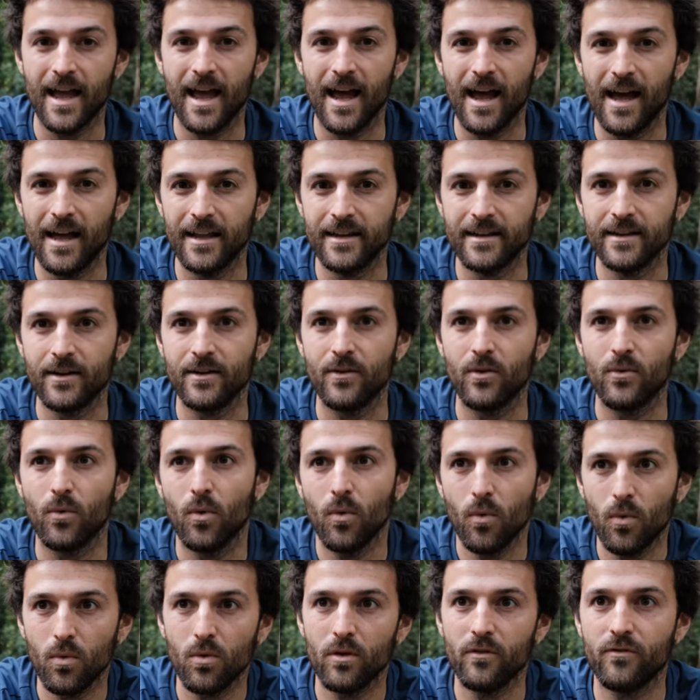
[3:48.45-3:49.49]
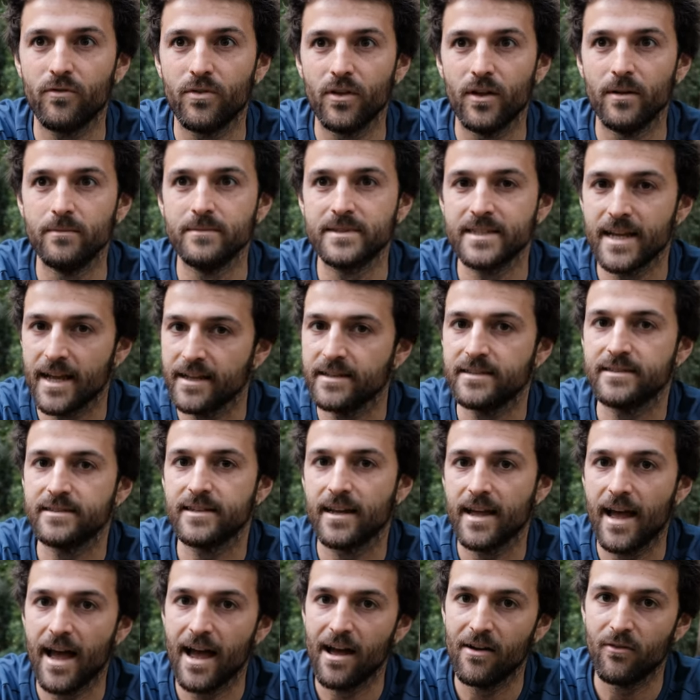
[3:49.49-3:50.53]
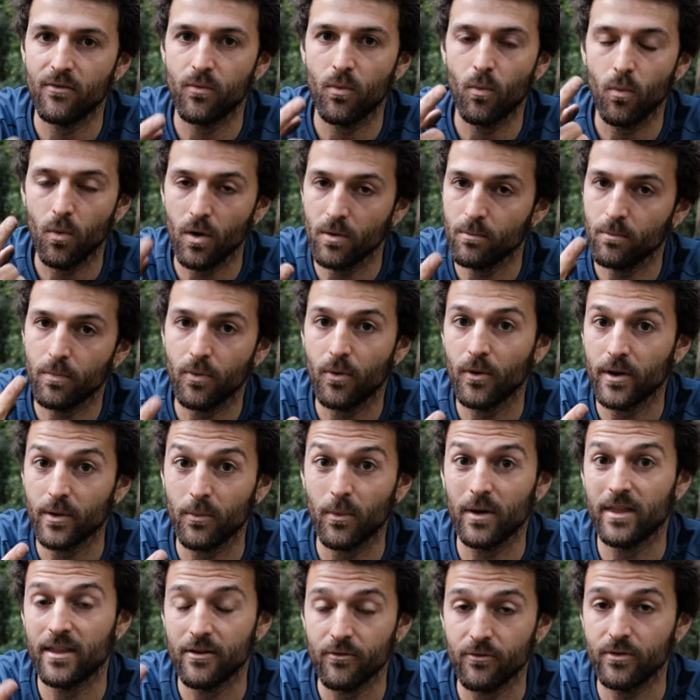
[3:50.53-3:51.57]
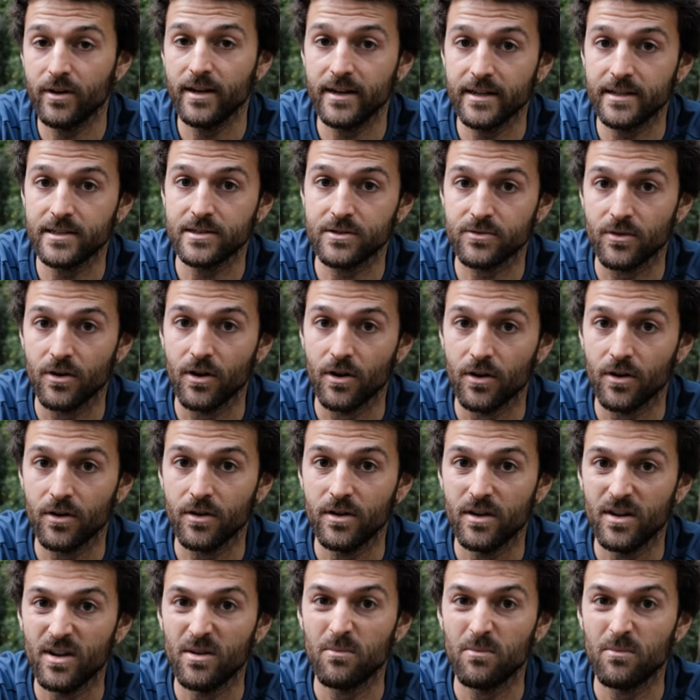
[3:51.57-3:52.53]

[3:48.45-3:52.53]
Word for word: and all of them tend to have one point where they're really strong,